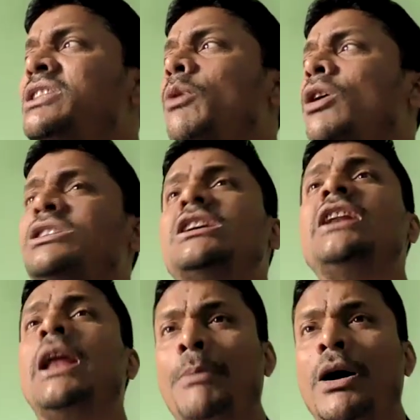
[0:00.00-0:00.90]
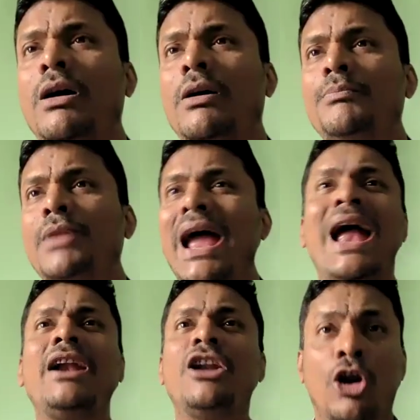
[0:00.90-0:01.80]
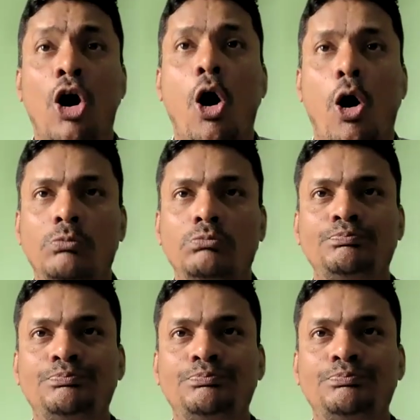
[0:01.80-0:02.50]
wanted labor and raw,